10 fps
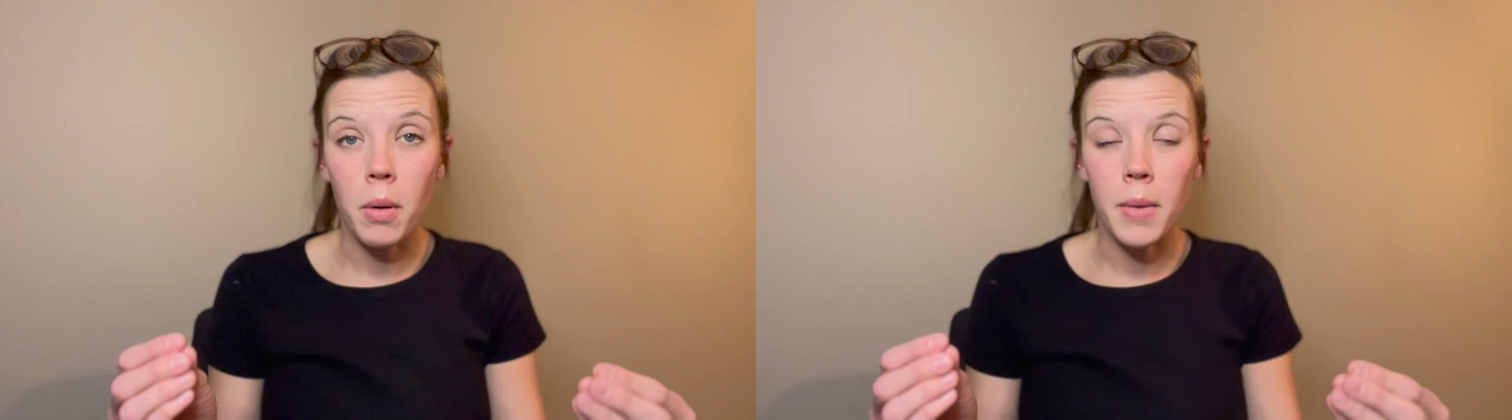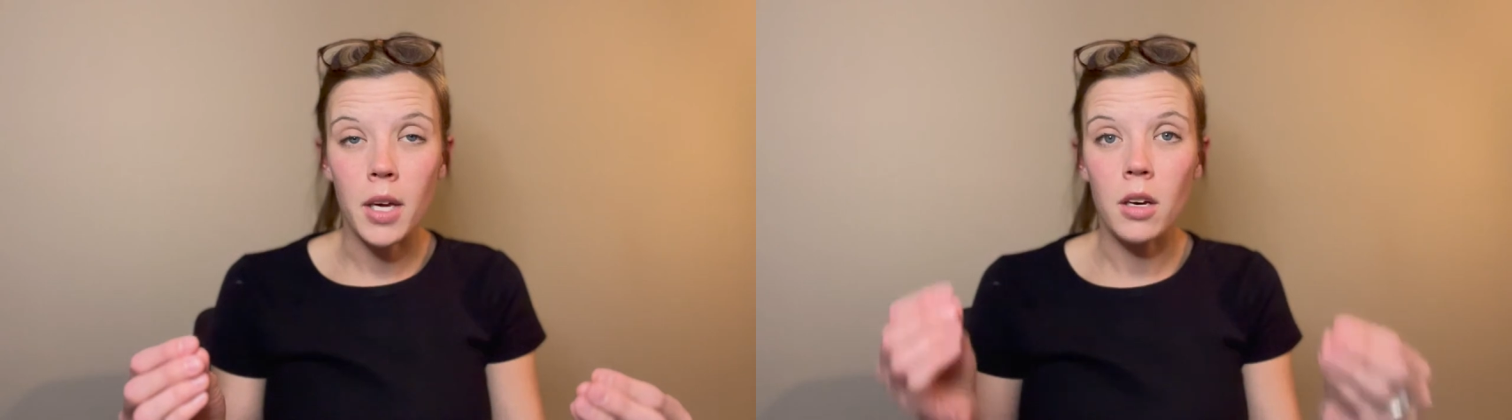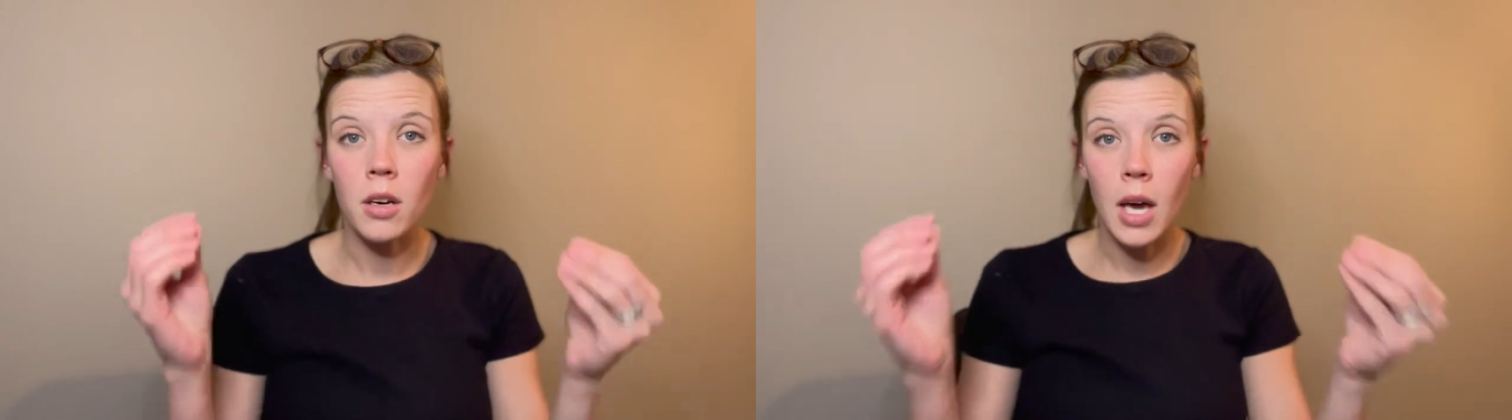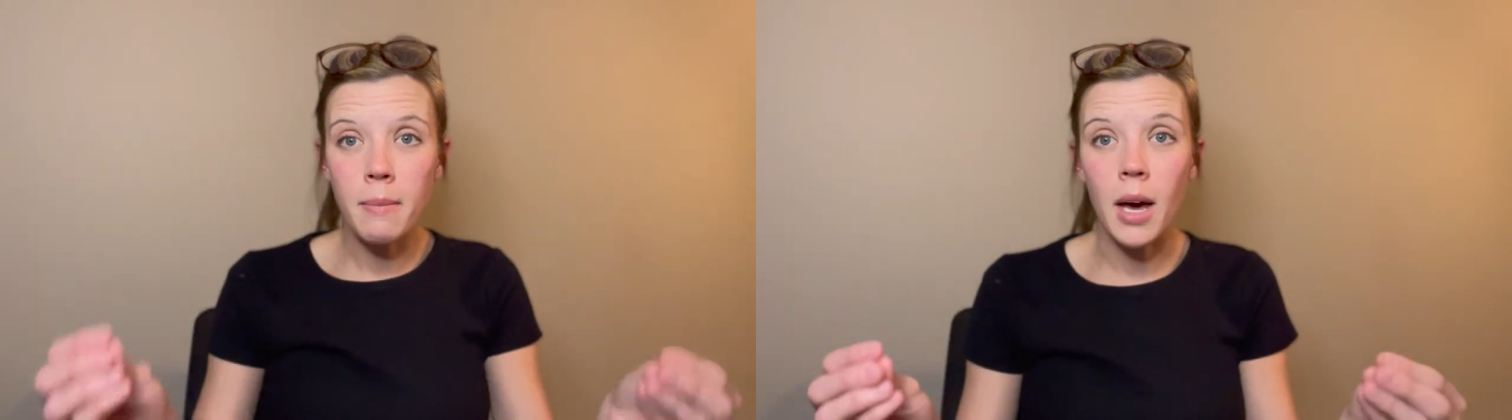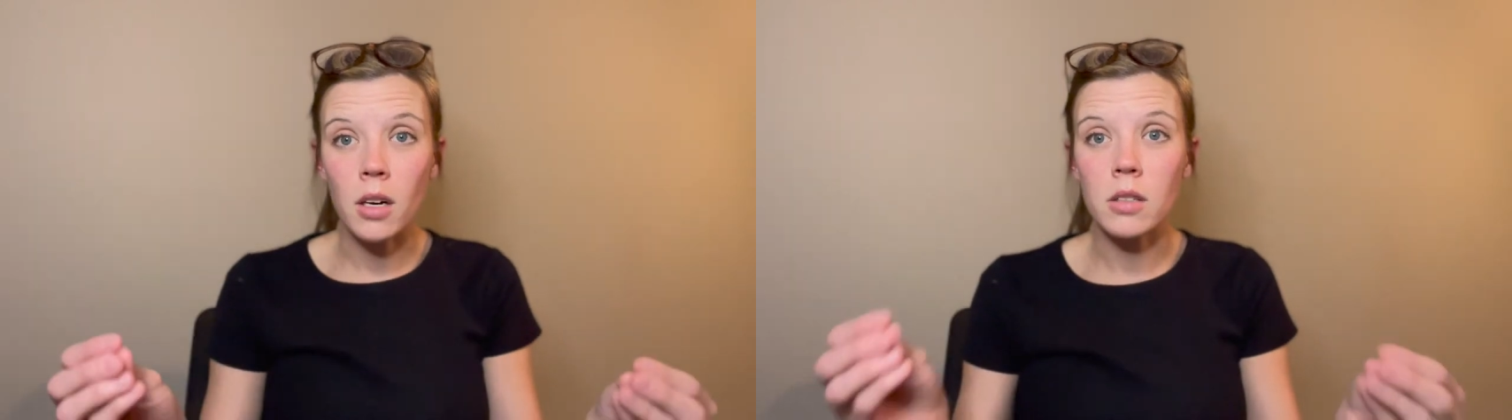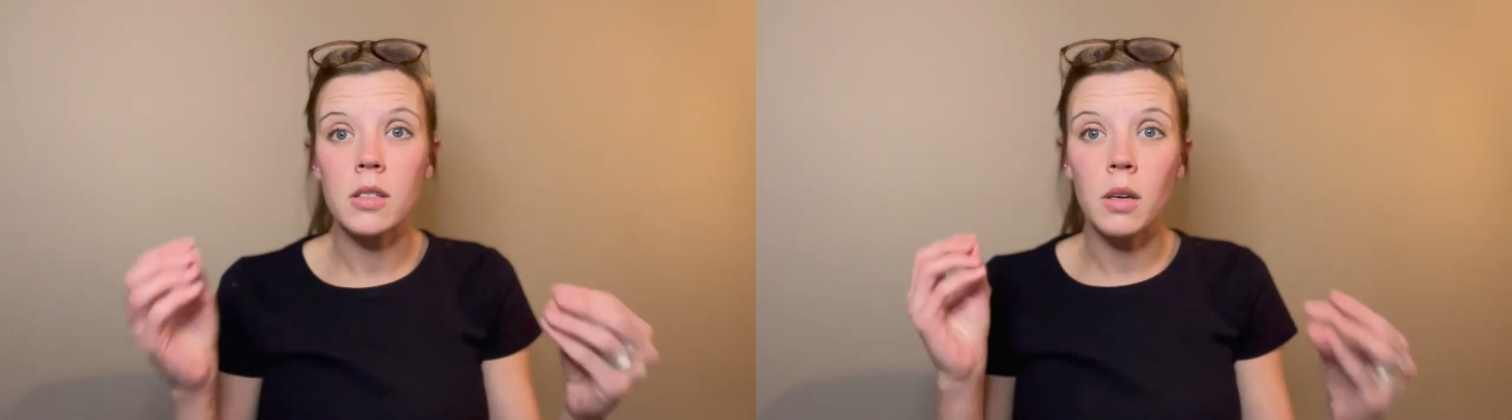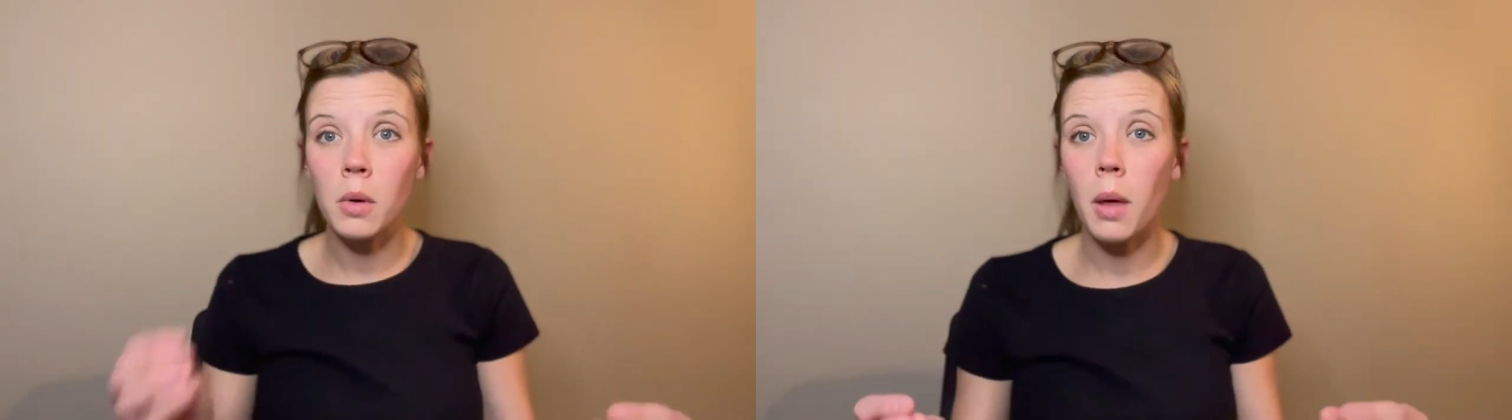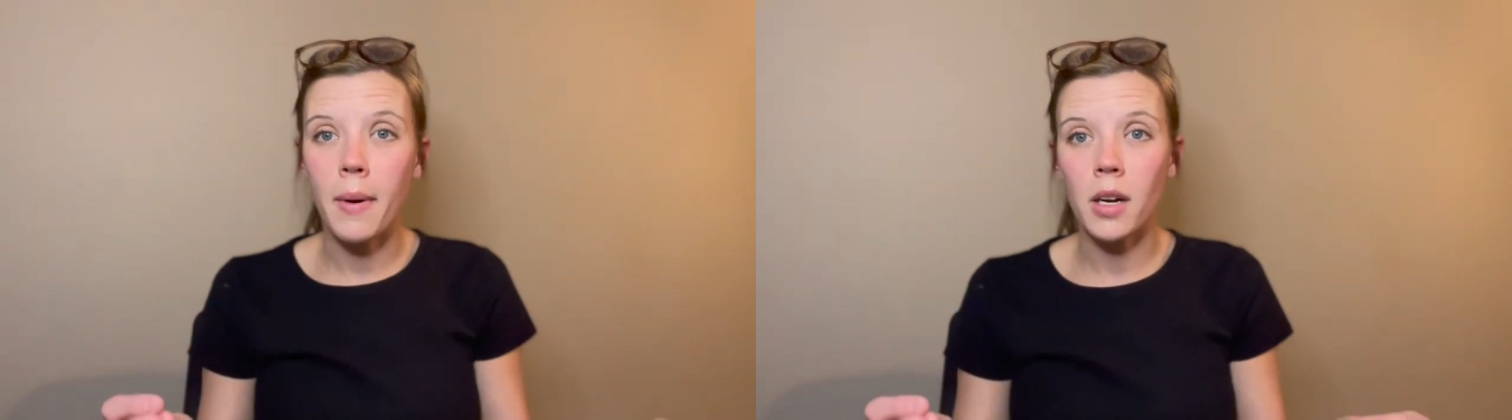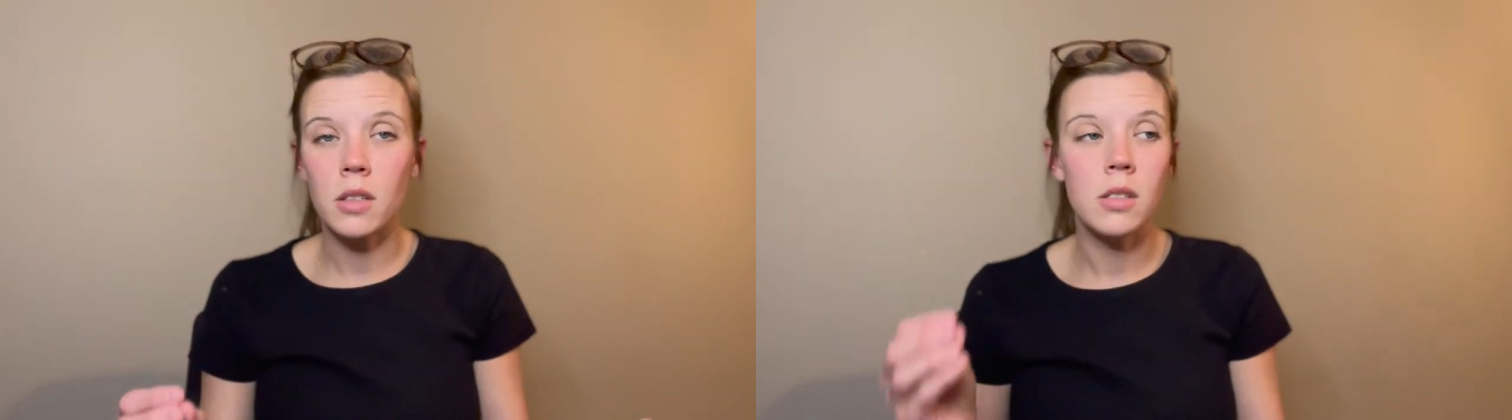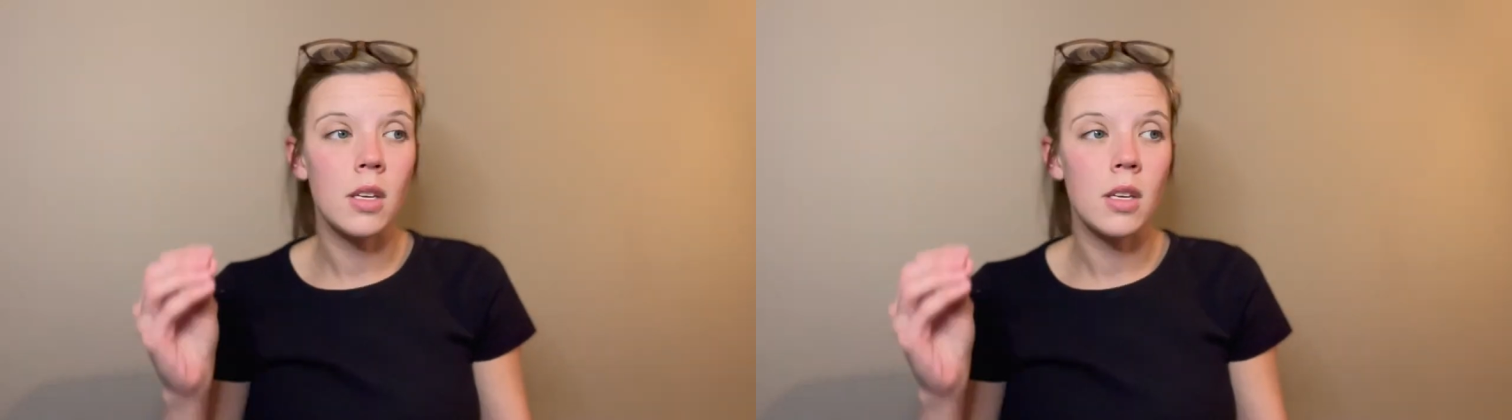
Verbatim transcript: maker, it matters. It really matters.